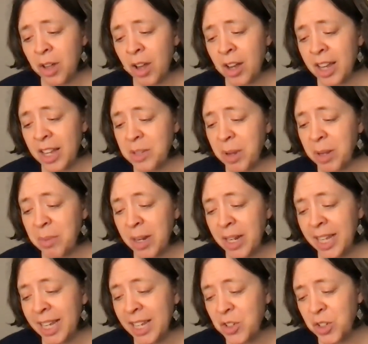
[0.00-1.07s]
Locke has made
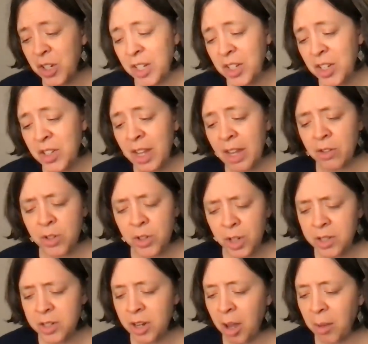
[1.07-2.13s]
many ingenious and
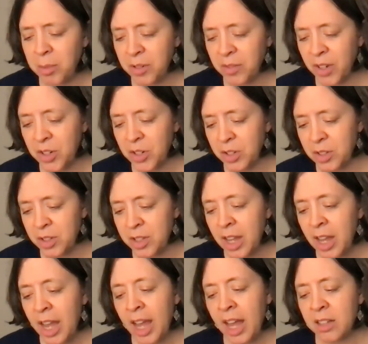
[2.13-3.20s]
just observations,
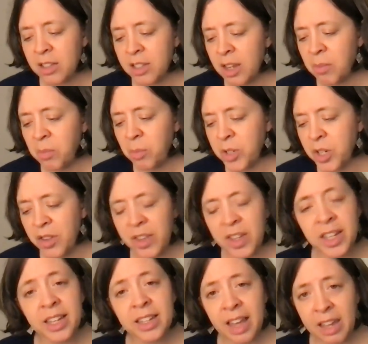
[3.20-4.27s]
and some which I
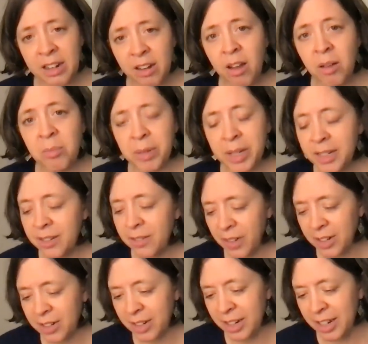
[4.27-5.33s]
think cannot be
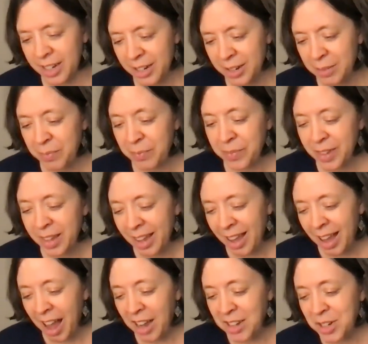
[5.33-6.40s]
defended.
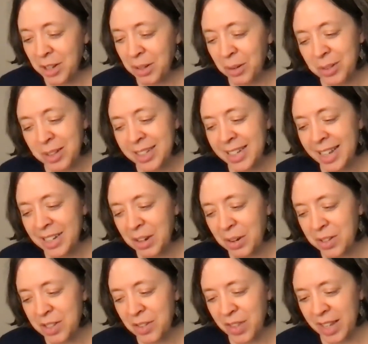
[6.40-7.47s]
I shall only take
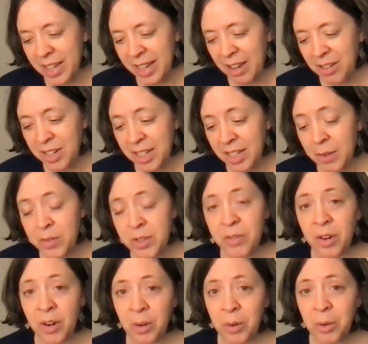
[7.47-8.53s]
notice of the account he gives of
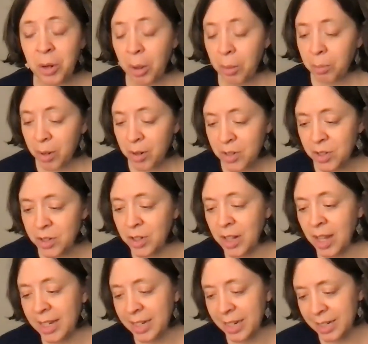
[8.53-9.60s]
our own
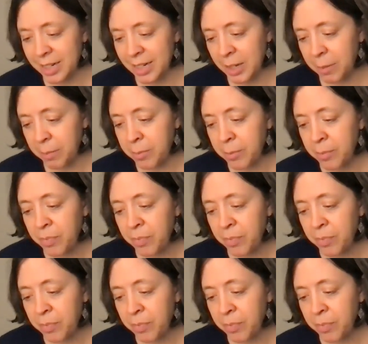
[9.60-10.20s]
personal identity.